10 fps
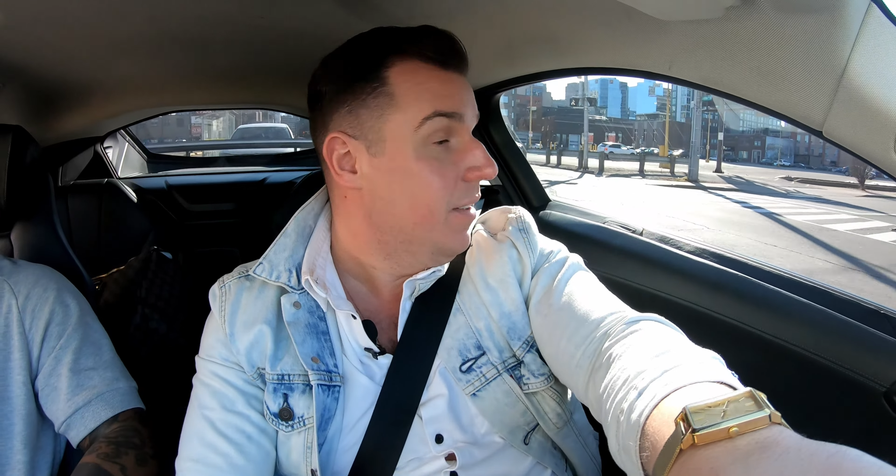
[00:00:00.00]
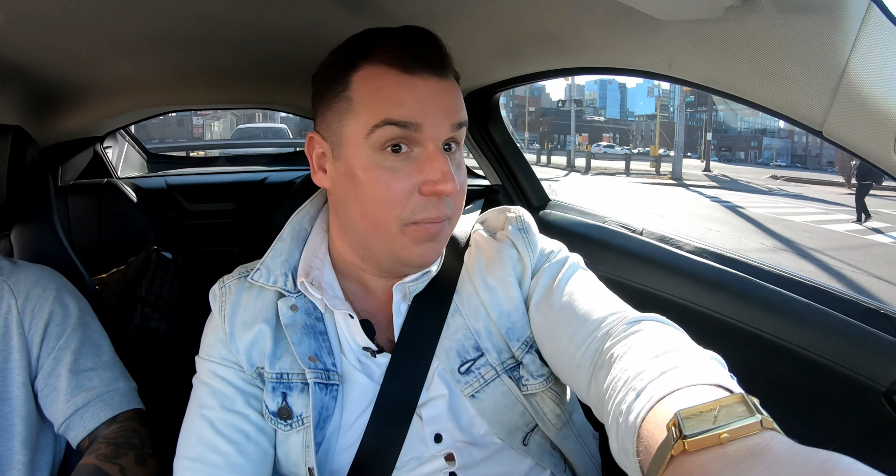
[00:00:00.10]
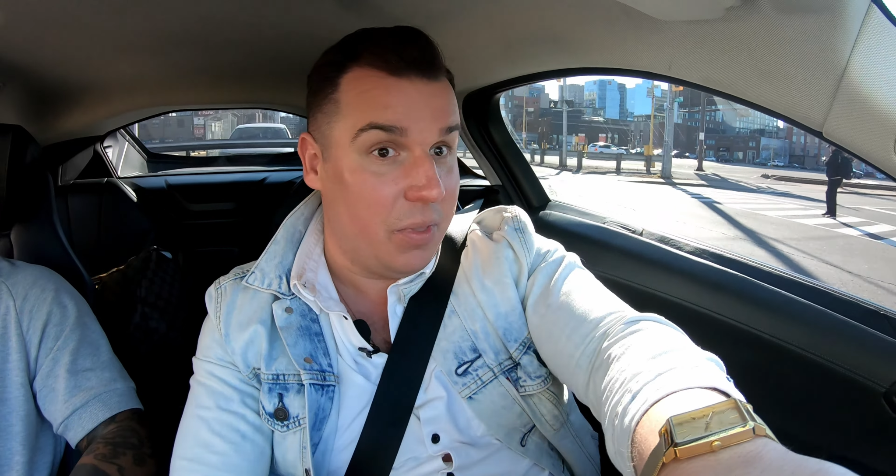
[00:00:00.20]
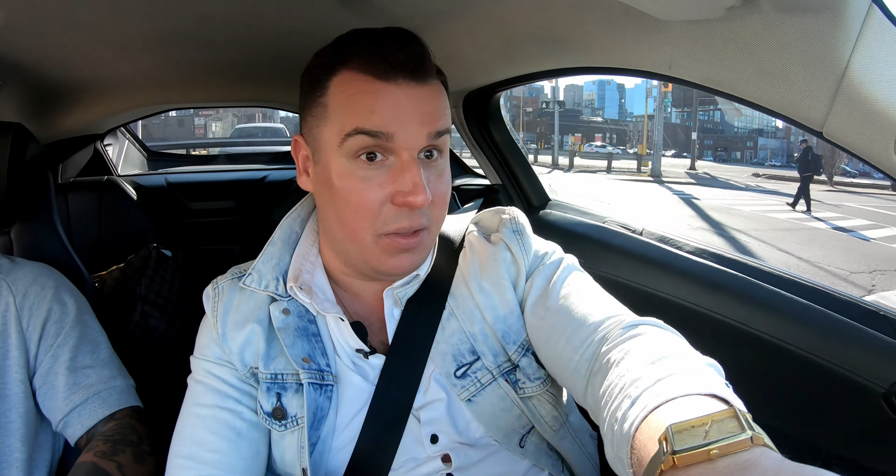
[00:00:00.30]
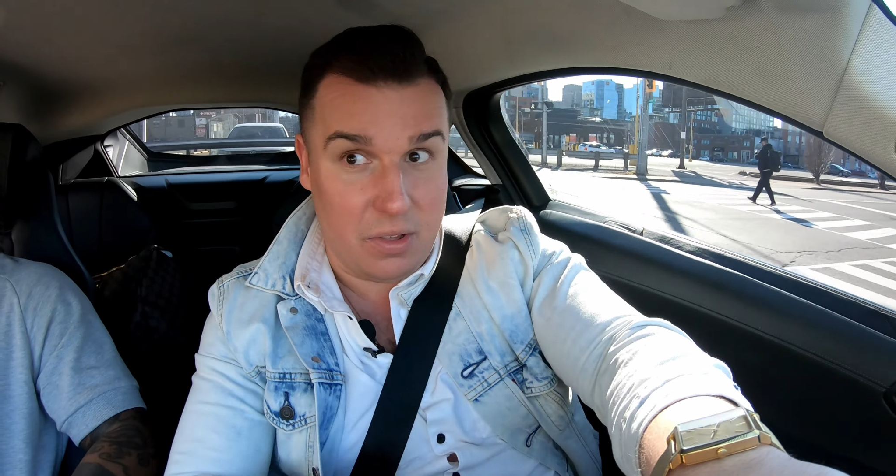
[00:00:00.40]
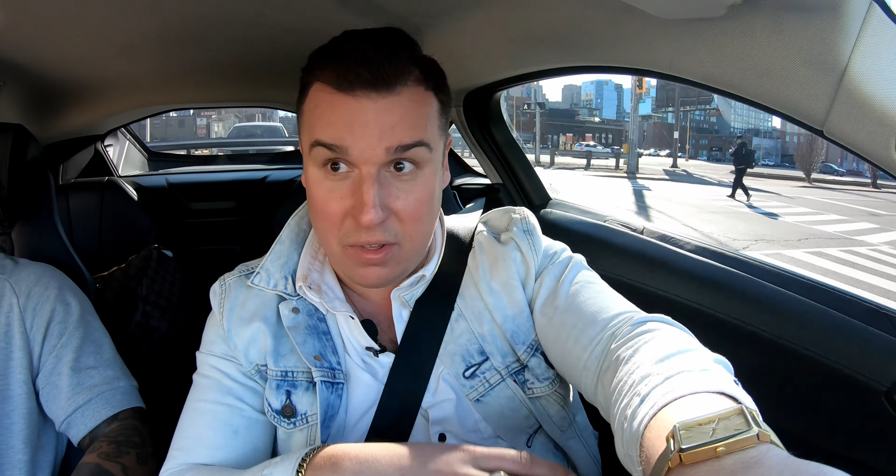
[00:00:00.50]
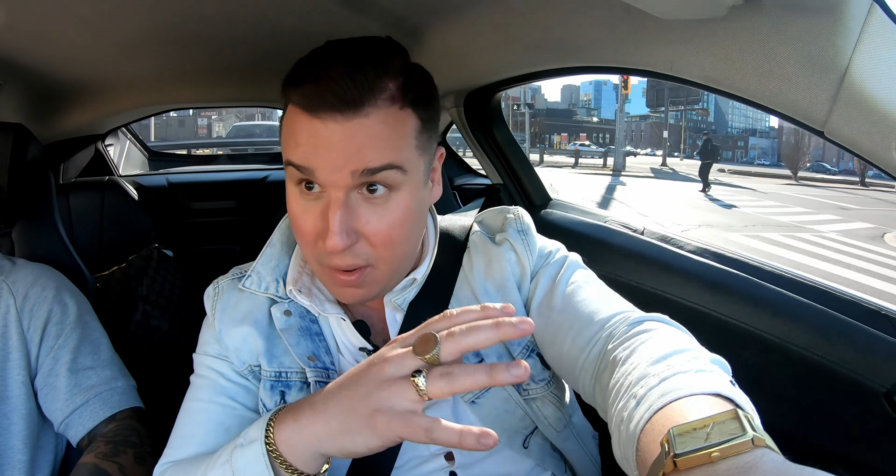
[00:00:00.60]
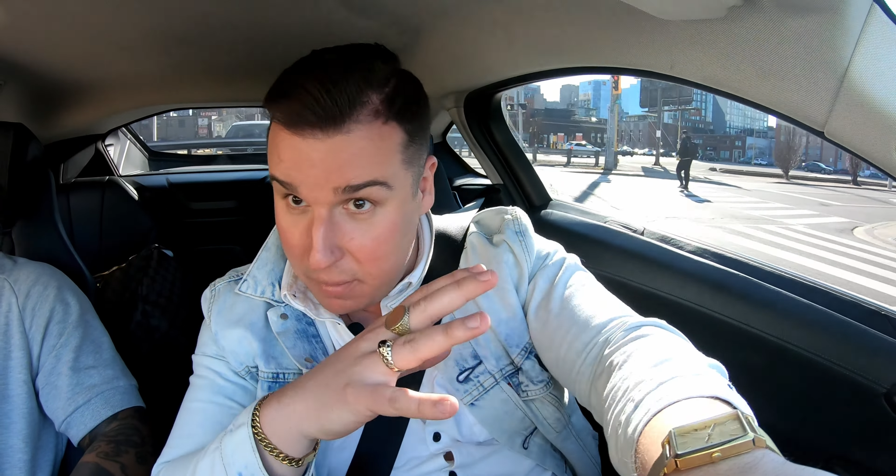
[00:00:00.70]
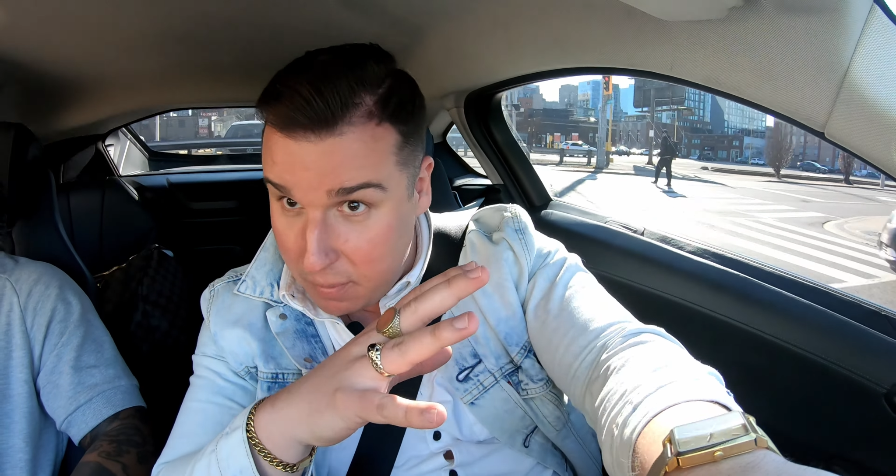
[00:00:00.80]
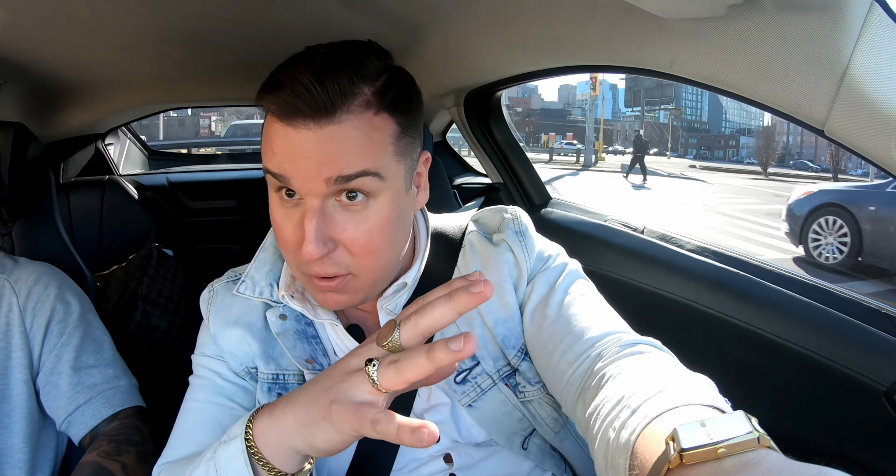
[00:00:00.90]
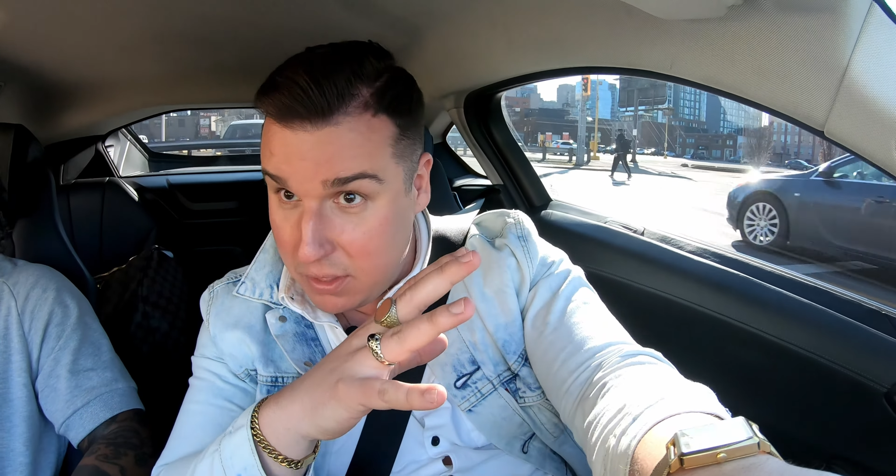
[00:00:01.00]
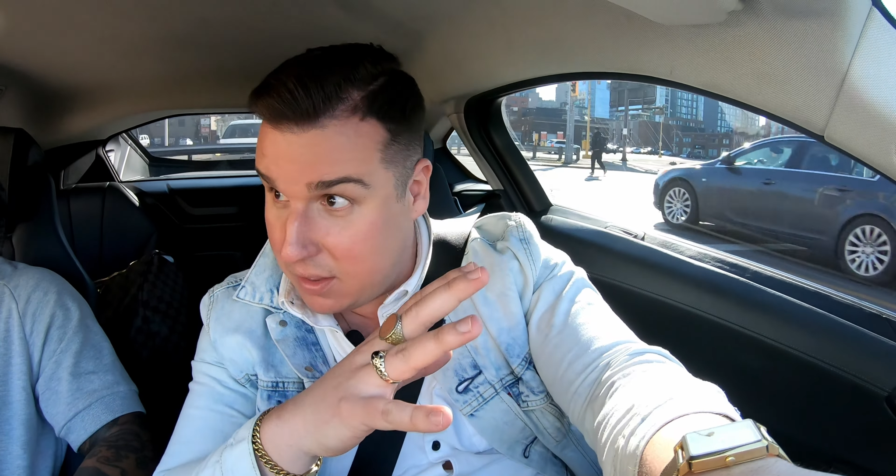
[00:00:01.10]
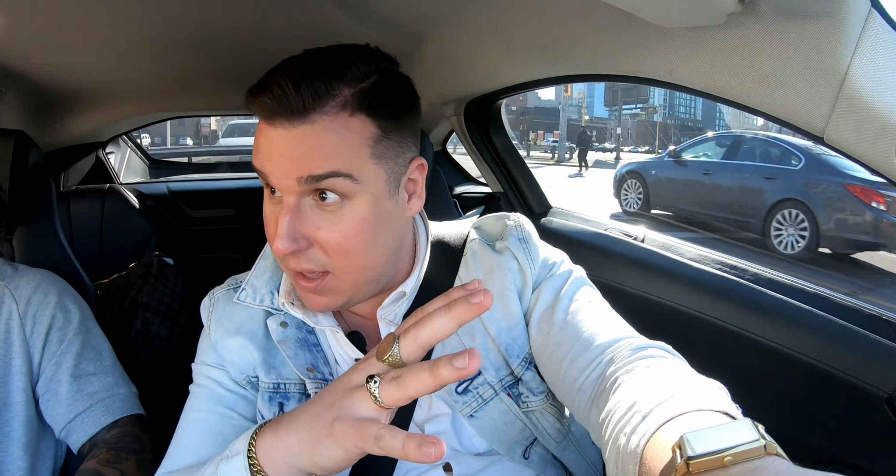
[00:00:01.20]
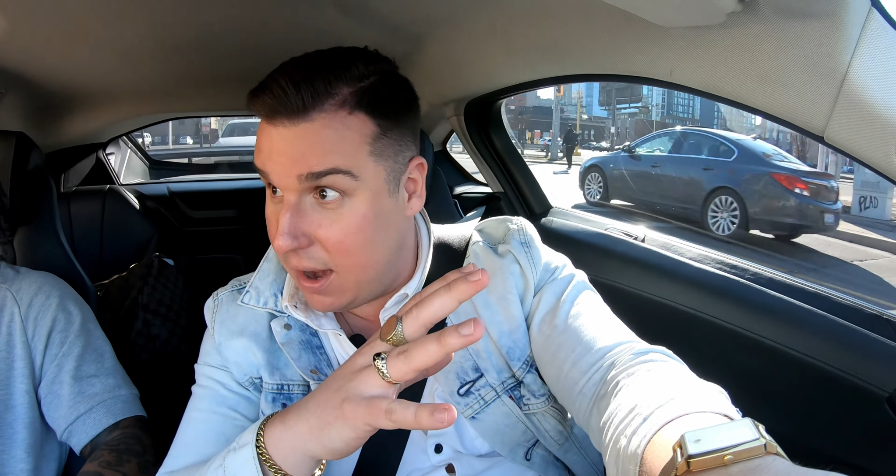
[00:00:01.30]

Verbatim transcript: Yeah. There's just something about this